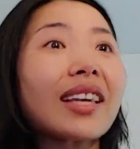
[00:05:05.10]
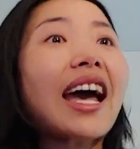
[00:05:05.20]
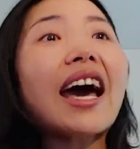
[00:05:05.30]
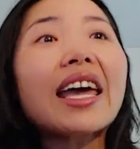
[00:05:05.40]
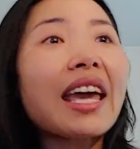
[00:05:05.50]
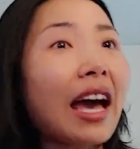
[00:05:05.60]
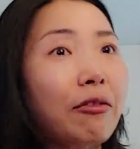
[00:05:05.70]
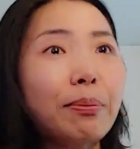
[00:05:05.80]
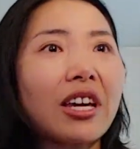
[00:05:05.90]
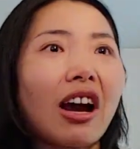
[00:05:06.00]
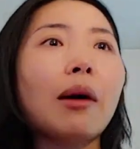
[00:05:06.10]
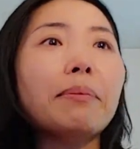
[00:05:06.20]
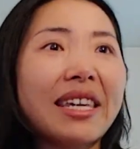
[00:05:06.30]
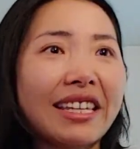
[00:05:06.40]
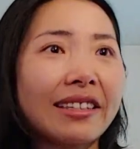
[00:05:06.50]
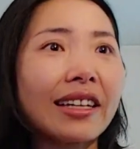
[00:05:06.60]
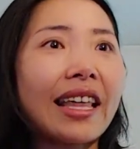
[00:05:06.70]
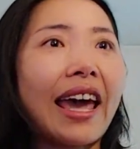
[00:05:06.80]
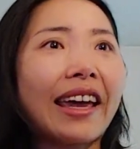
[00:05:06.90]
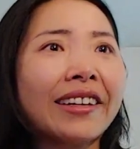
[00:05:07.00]
I have become me
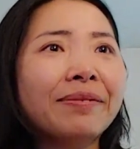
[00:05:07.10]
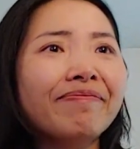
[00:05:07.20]
today.